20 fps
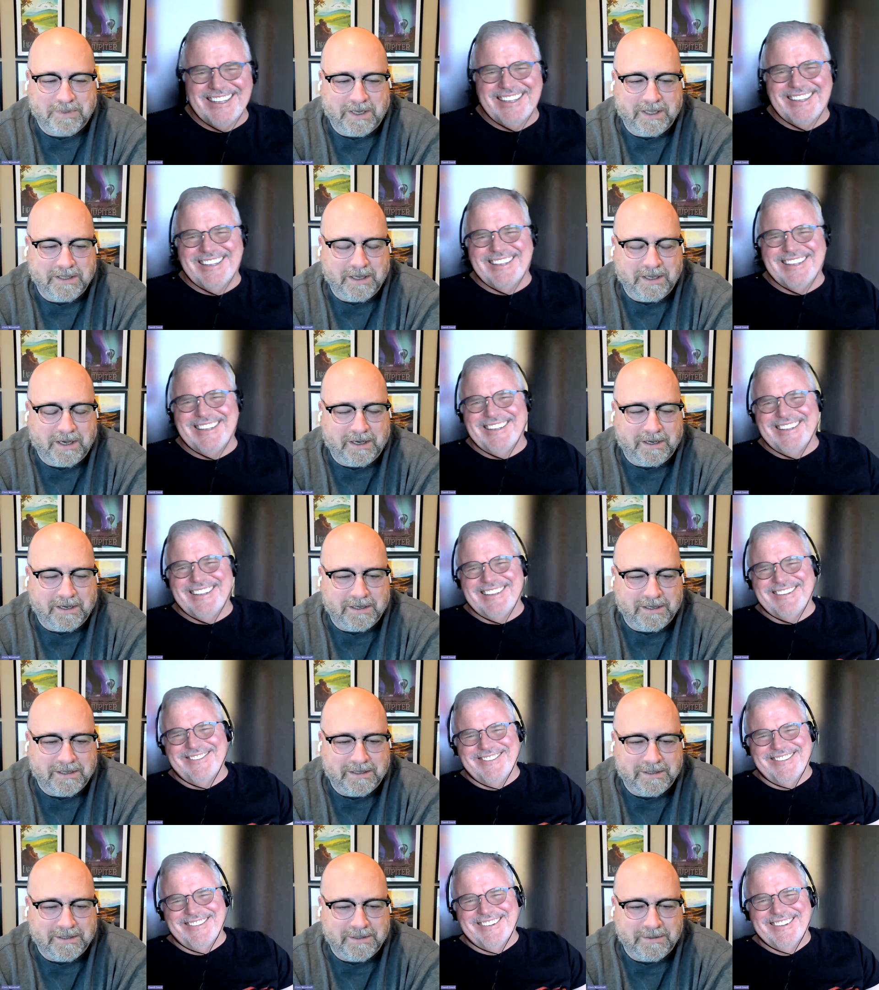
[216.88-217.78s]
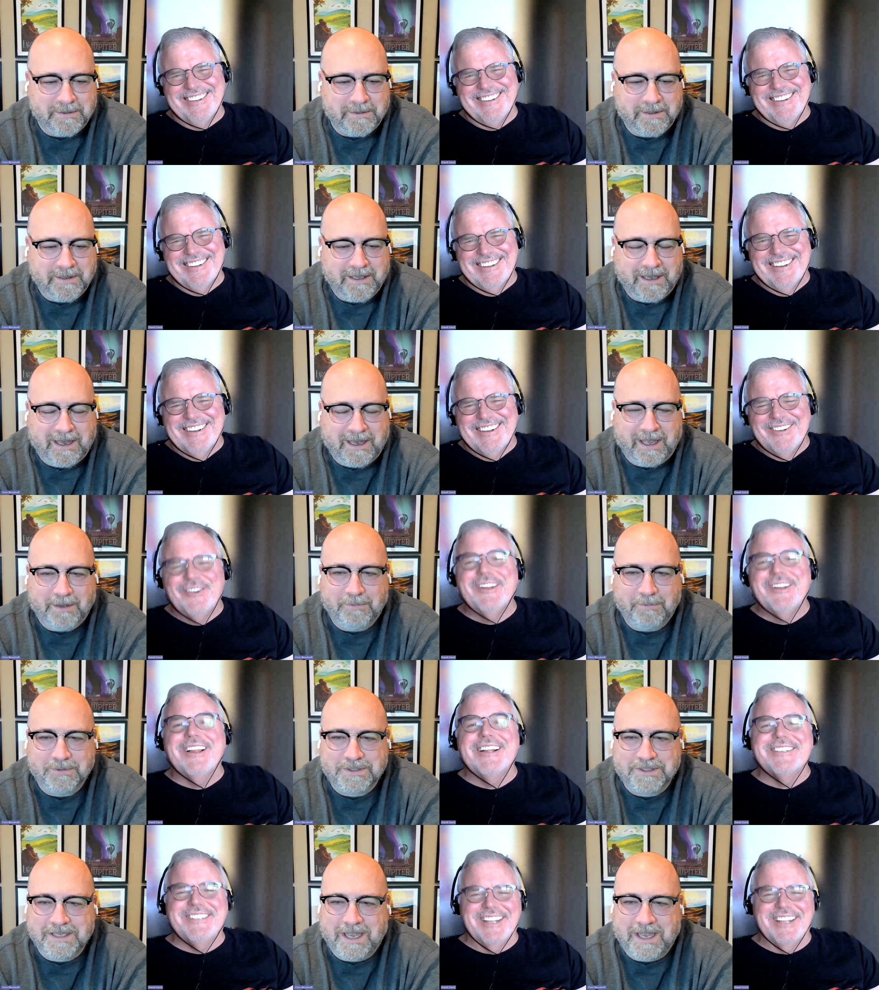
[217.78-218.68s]
Speaker 1: but uh I
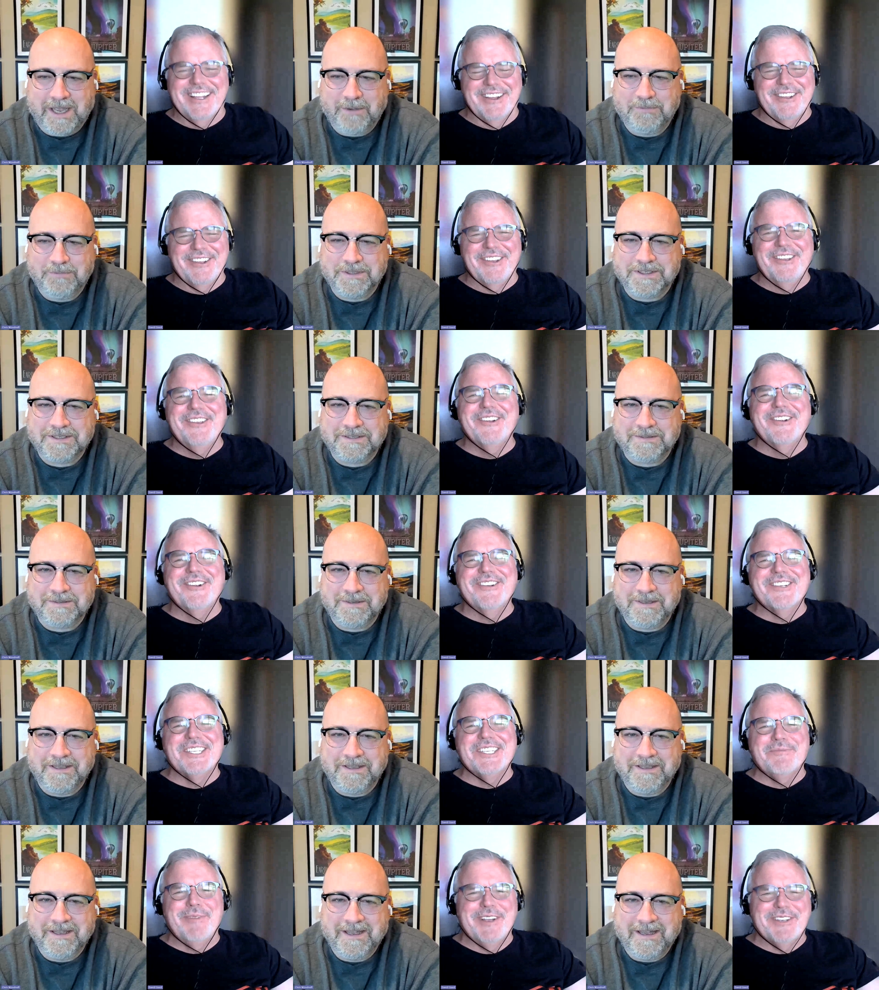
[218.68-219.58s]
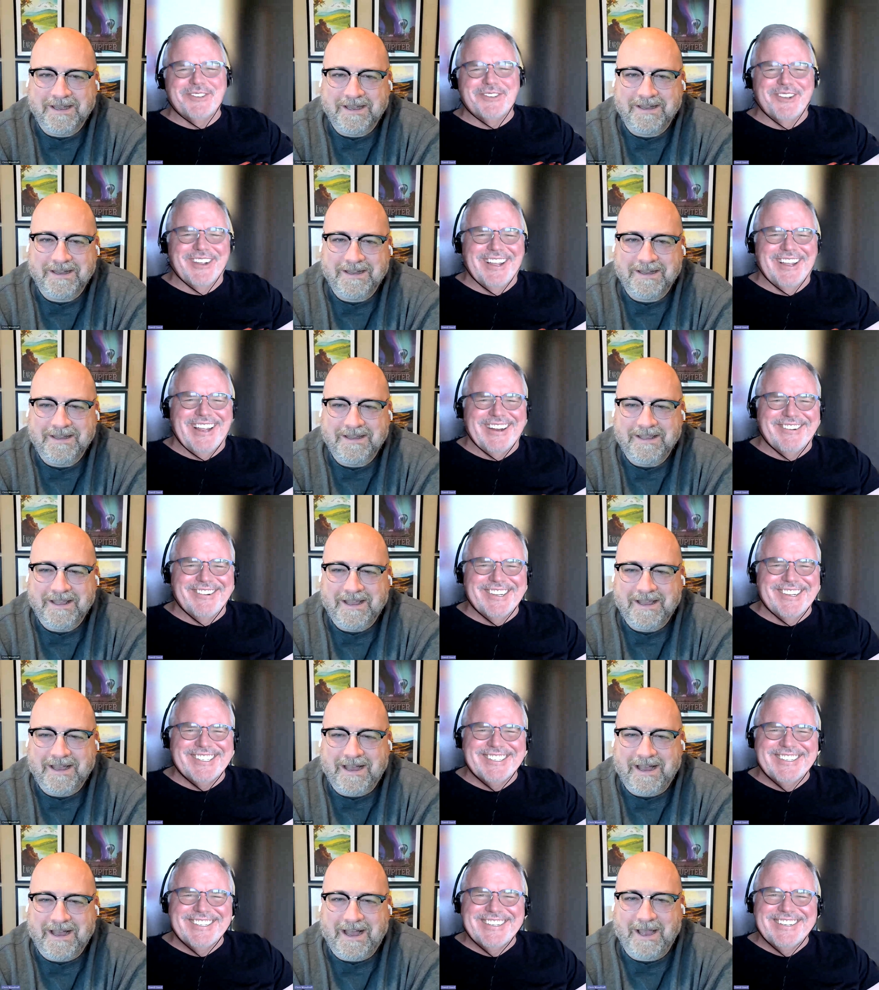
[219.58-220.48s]
was, I'll tell I you, you're
Speaker 2: a special guy,
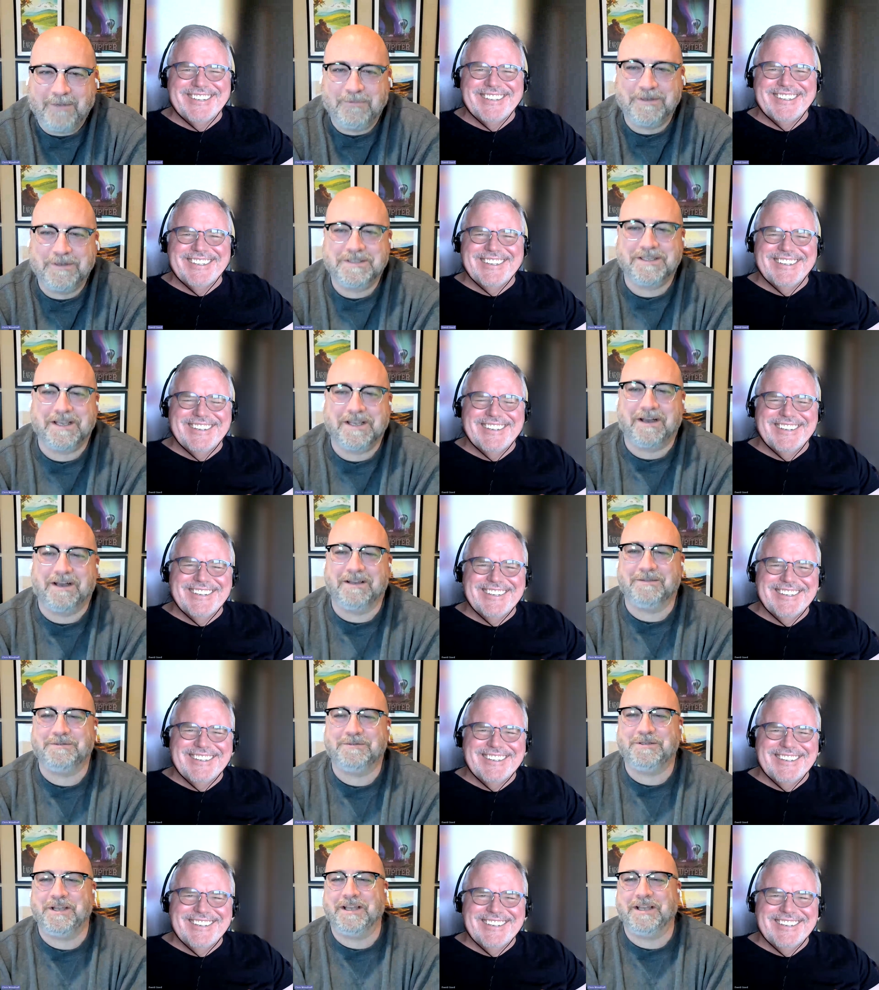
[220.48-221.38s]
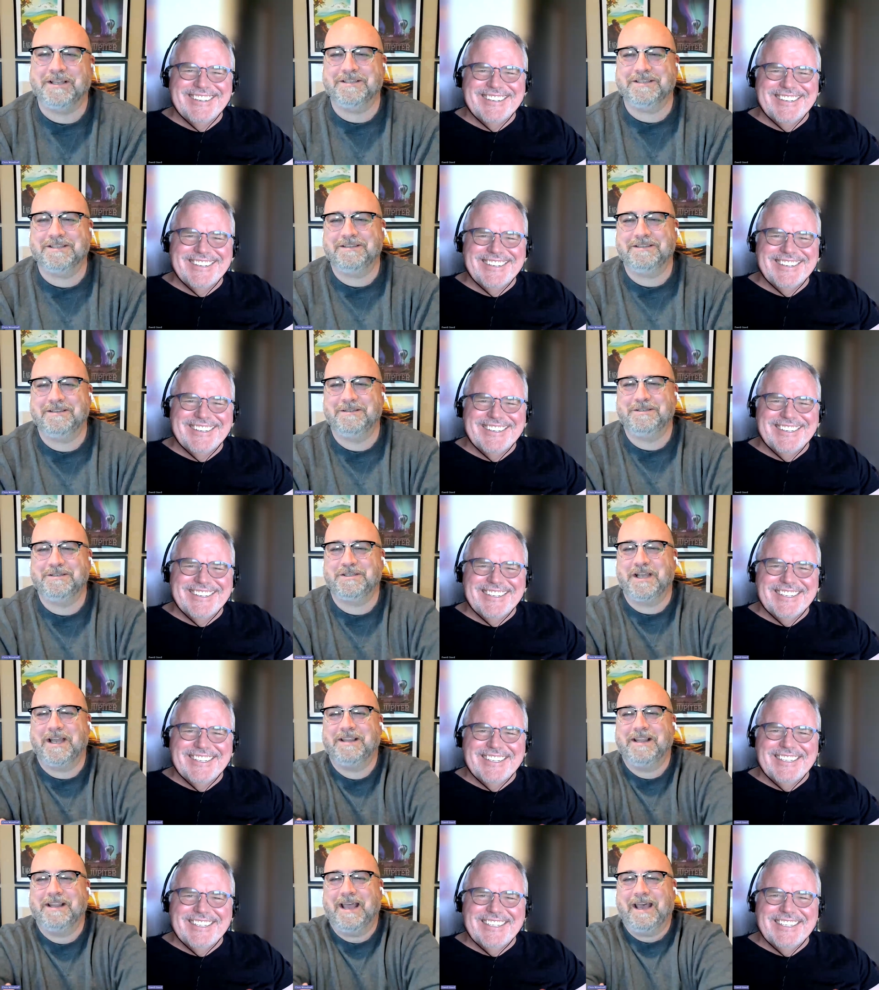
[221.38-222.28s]
Chris.
Speaker 1: I was uh Gen
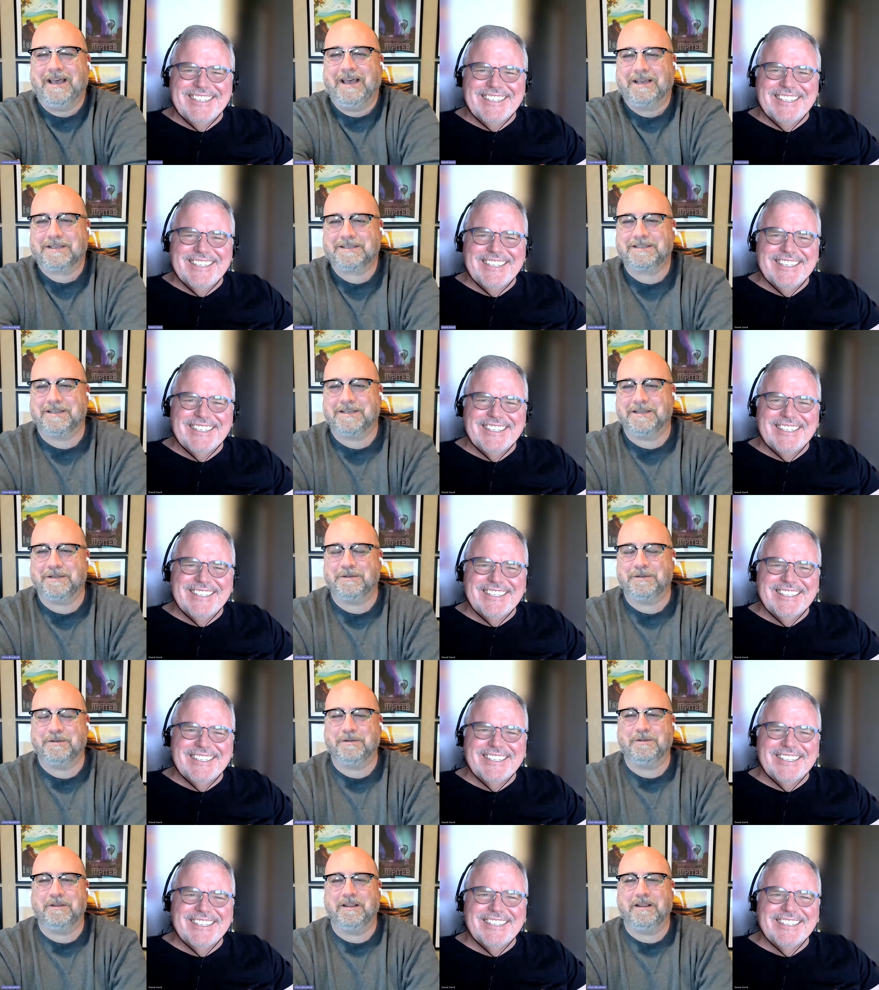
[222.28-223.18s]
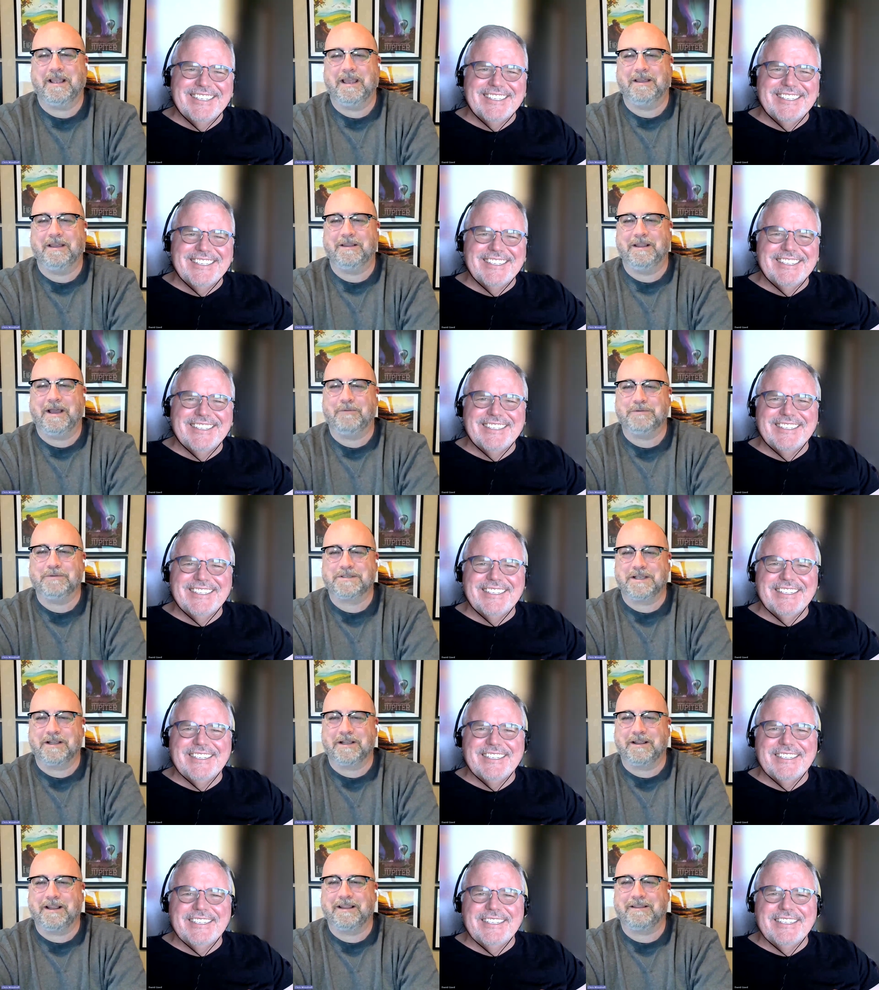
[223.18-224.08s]
Gen X and and I was
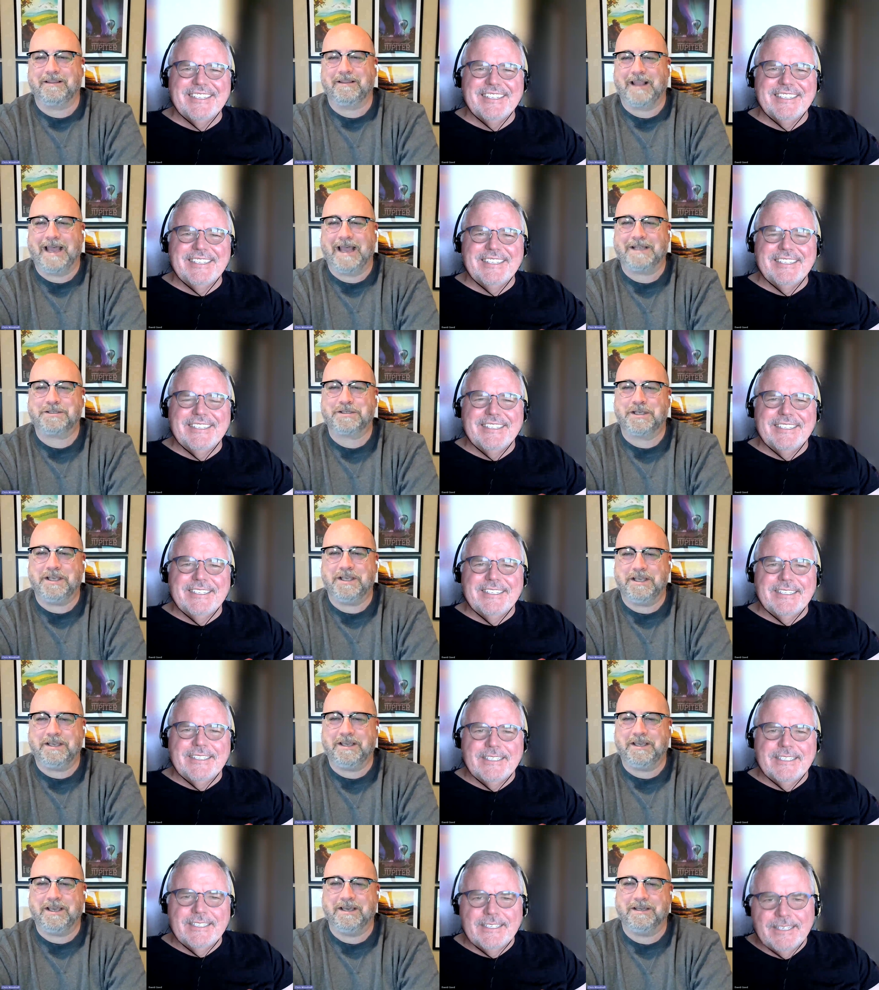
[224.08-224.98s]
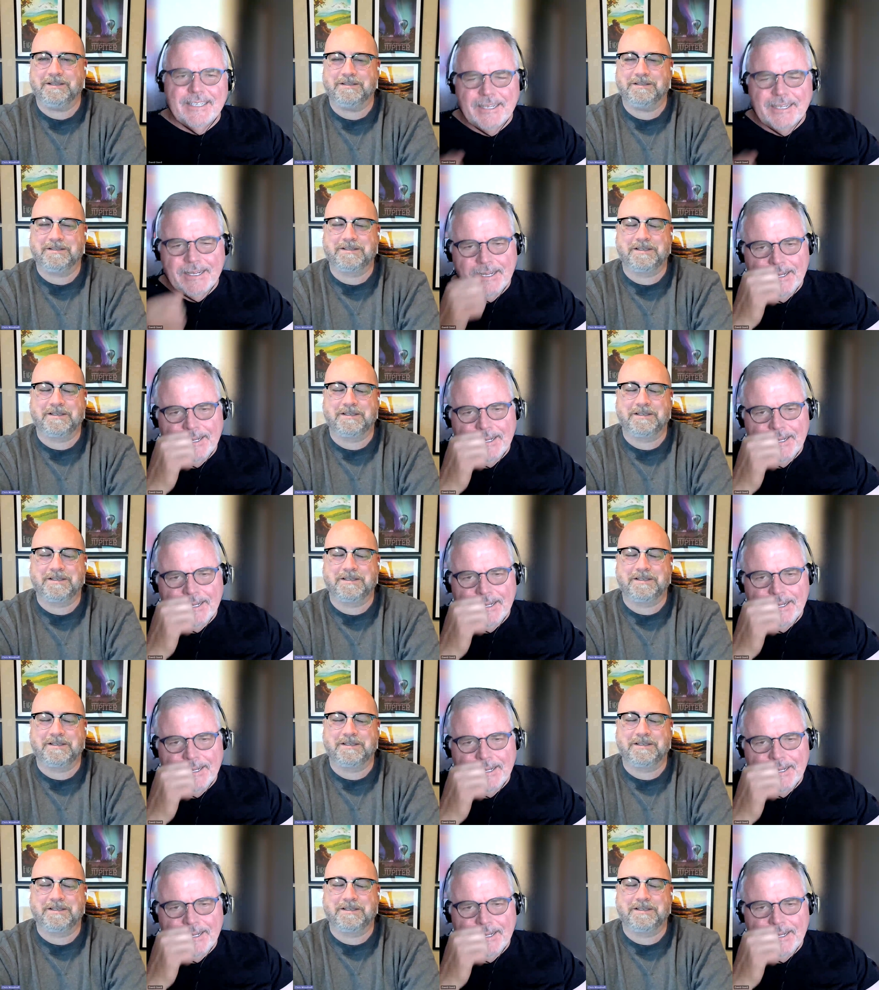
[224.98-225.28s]
a latchkey kid,